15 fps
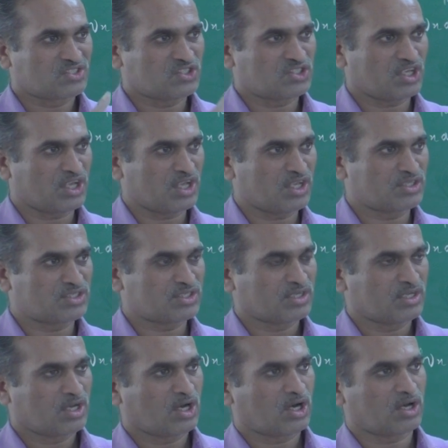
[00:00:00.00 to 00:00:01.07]
change
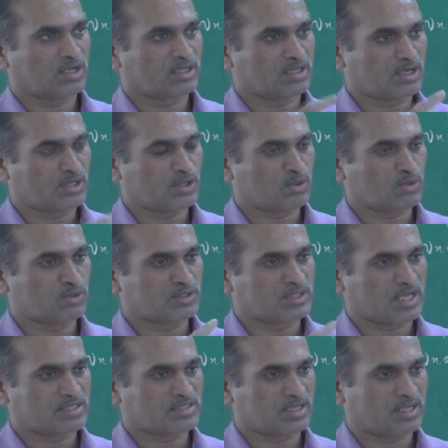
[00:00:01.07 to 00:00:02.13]
or the undergoes
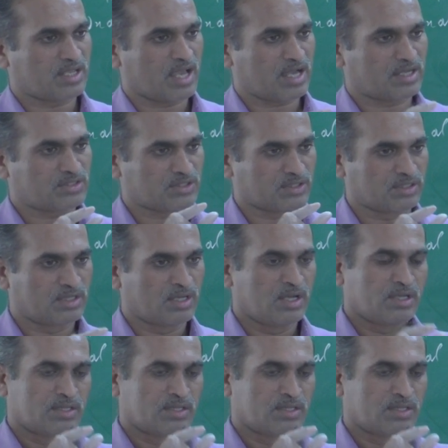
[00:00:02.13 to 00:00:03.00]
as a reaction,